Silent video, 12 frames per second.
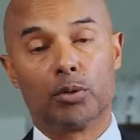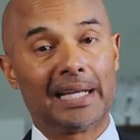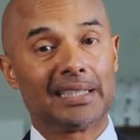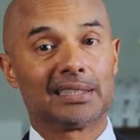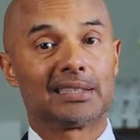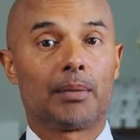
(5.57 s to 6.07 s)
If you
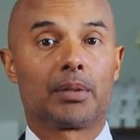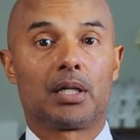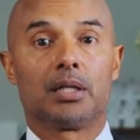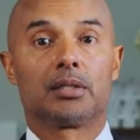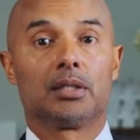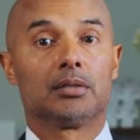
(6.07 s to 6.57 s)
like this type of
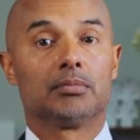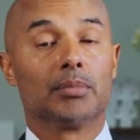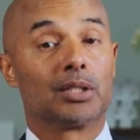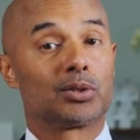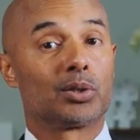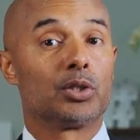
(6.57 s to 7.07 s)
content,
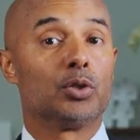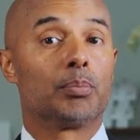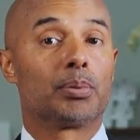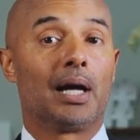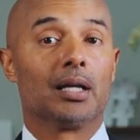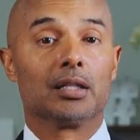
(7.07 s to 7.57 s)
make sure you
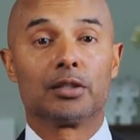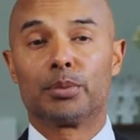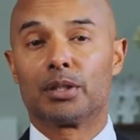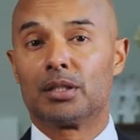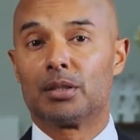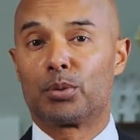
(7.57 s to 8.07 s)
apply a little
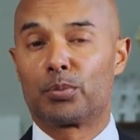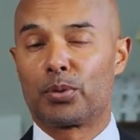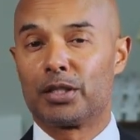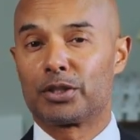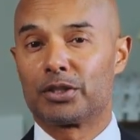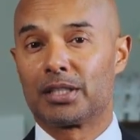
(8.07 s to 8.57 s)
bit of liberal
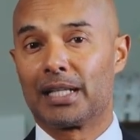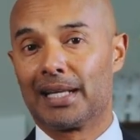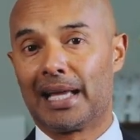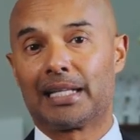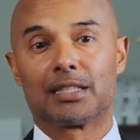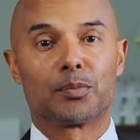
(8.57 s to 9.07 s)
pressure to that
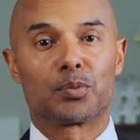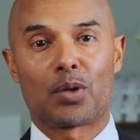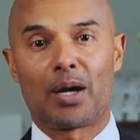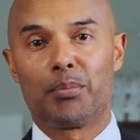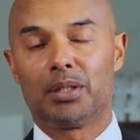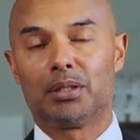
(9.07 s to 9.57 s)
like and subscribe